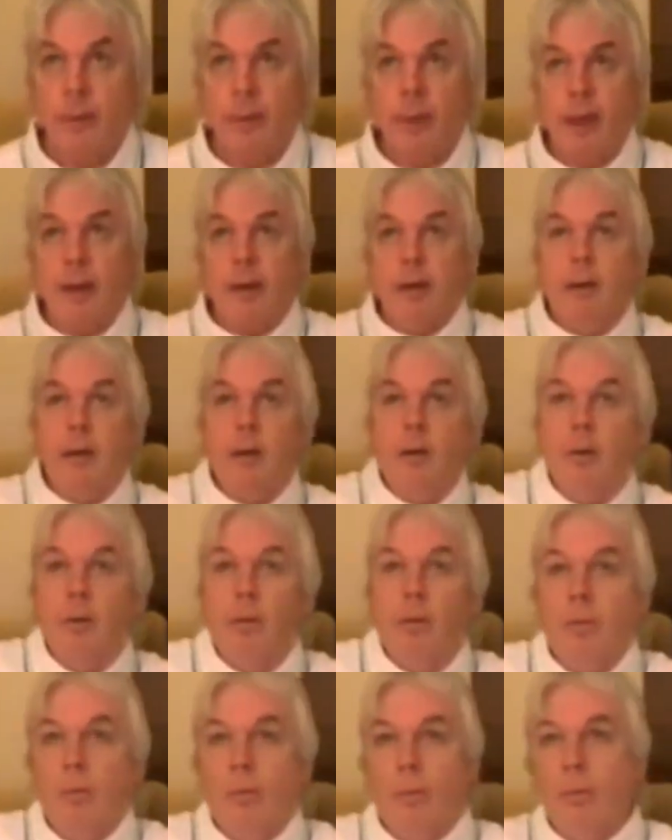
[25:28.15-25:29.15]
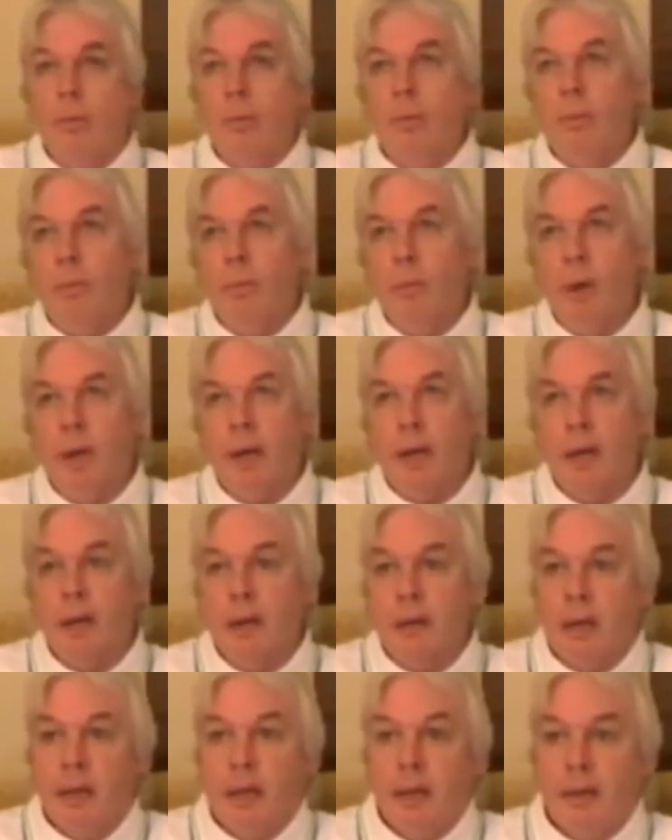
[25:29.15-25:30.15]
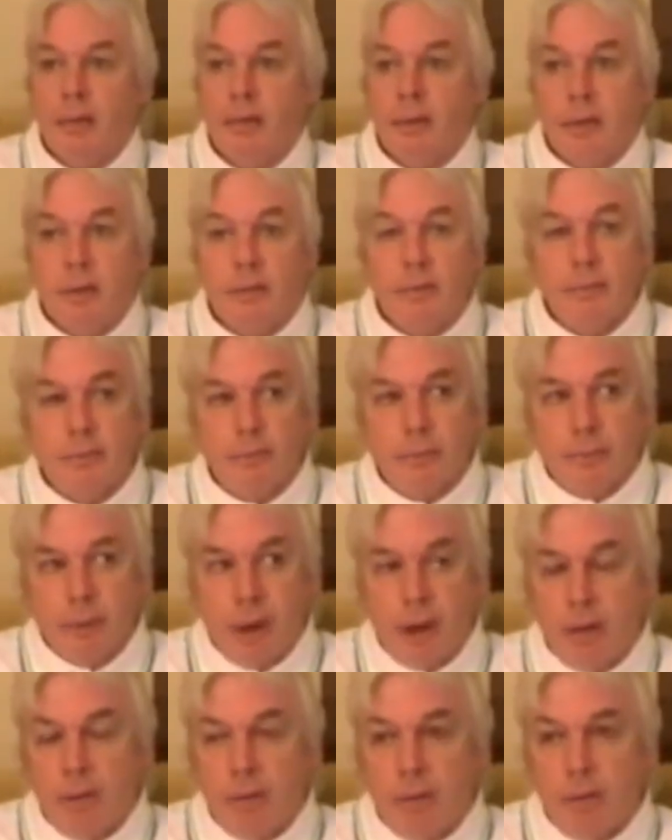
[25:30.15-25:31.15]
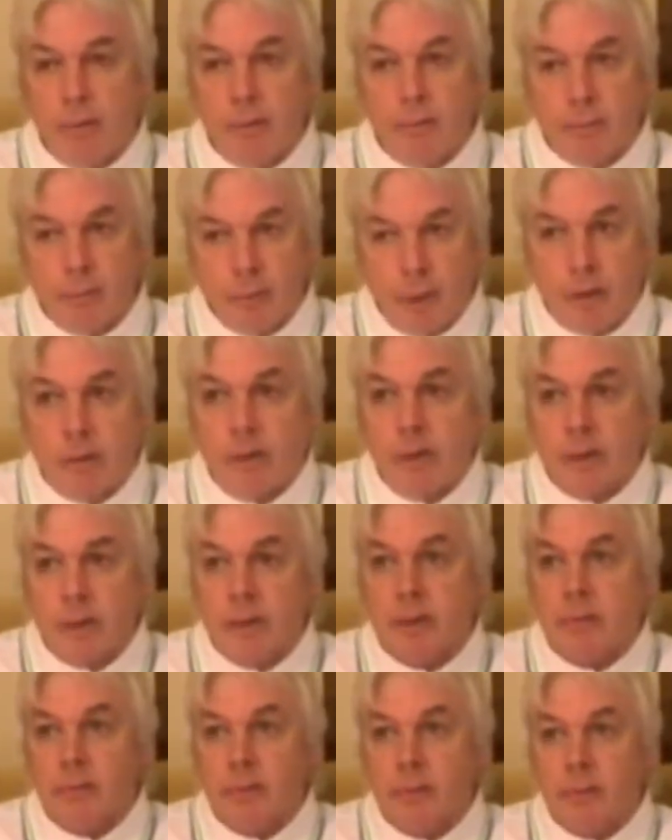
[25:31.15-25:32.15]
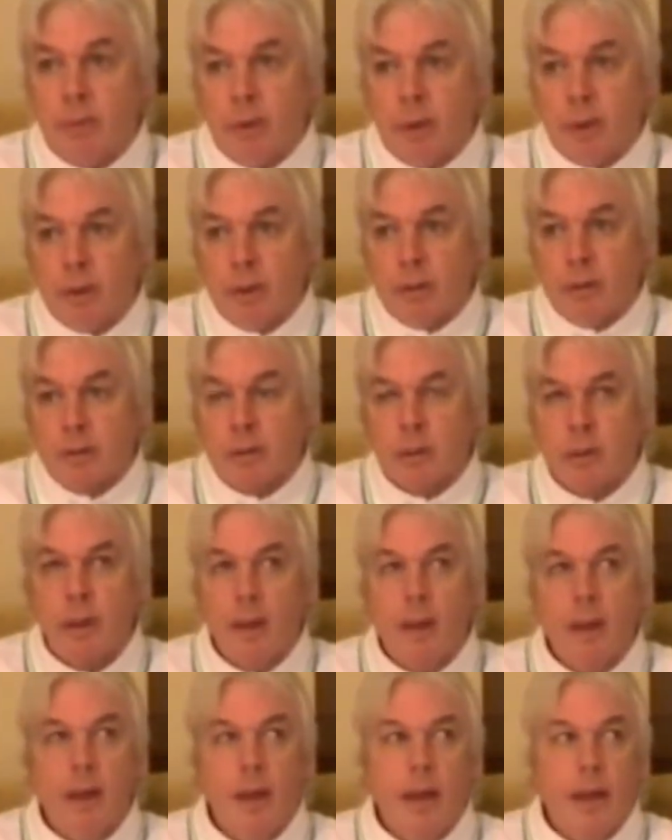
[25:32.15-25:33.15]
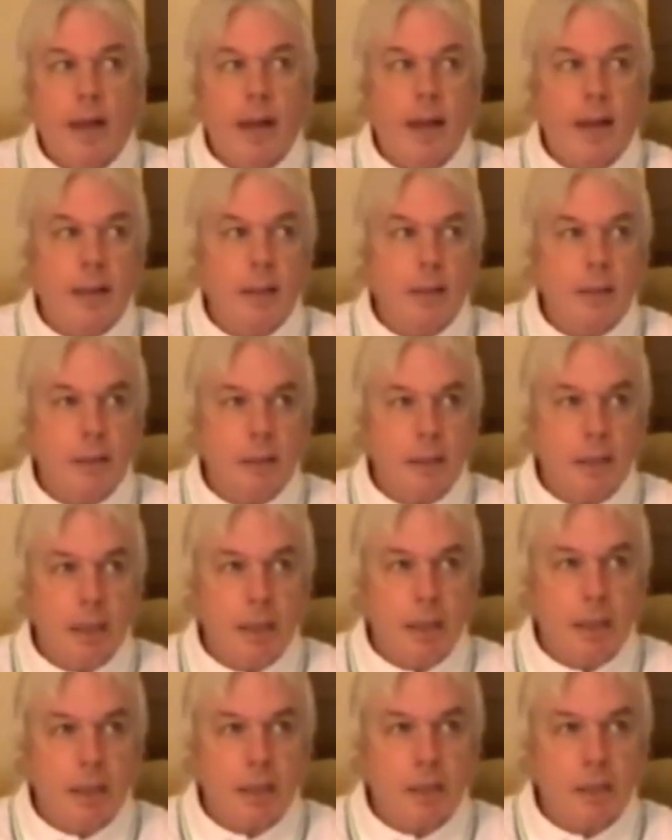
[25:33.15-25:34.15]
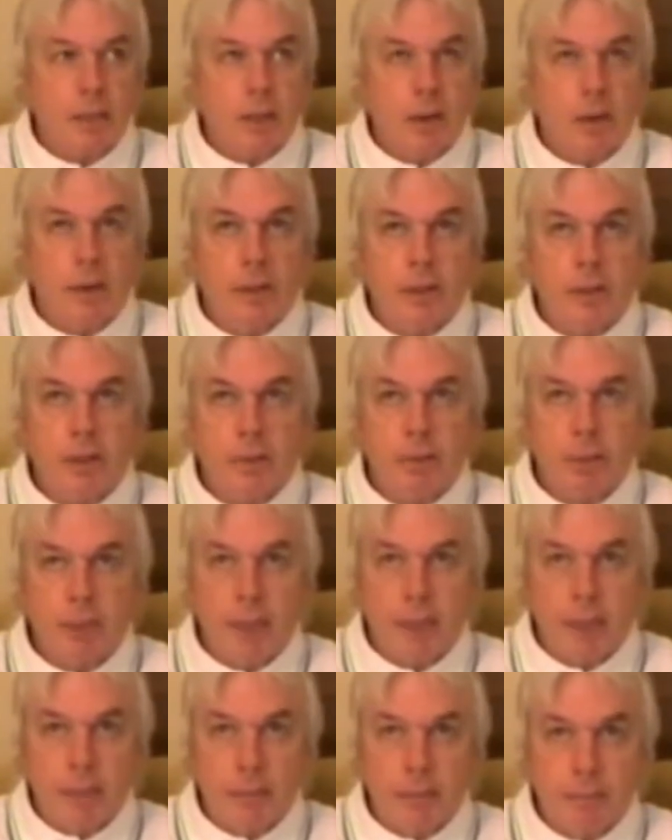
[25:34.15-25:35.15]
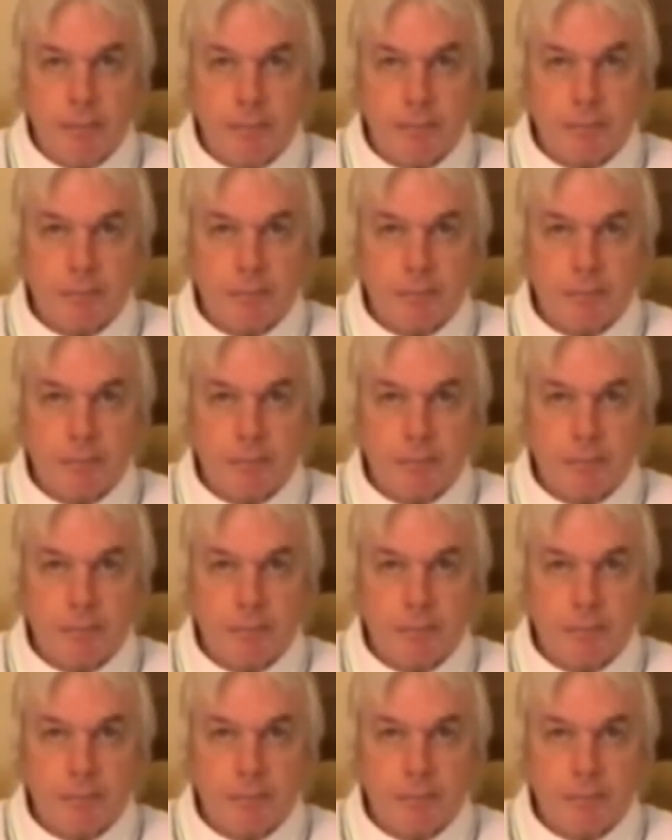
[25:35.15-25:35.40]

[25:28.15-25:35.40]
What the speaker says: then we're going to live in a very, very different world, and it's going to be